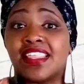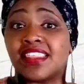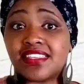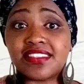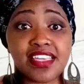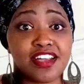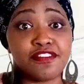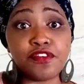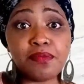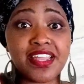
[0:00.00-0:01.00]
things that come
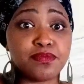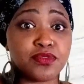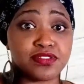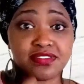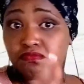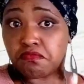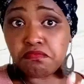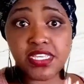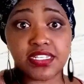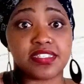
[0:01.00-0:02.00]
from animals:
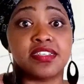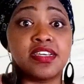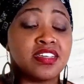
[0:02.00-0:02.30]
meat,